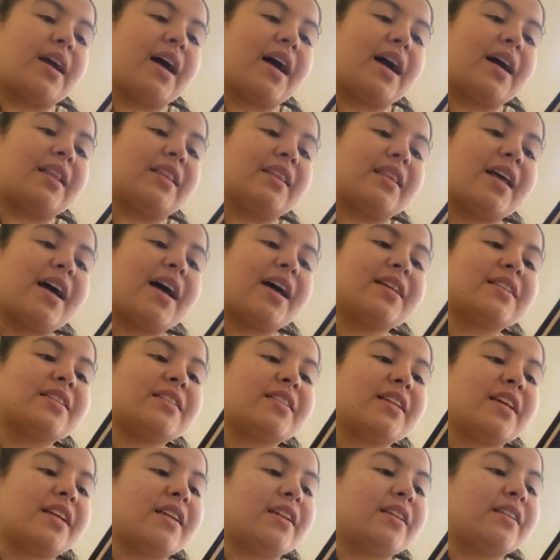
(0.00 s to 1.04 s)
At
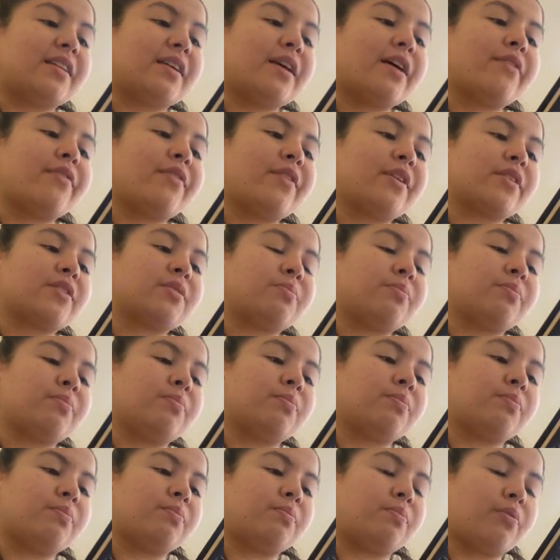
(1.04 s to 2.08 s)
last, an in-depth
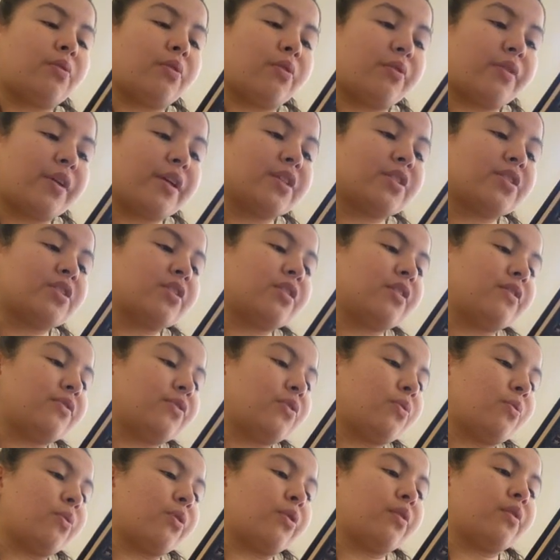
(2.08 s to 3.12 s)
exploration of
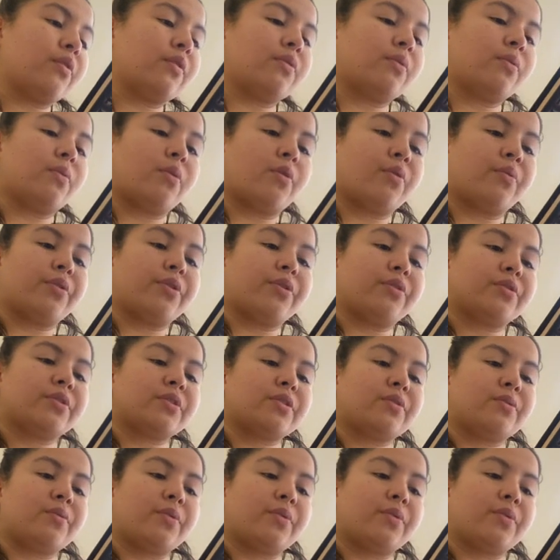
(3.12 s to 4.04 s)
the world of the warriors.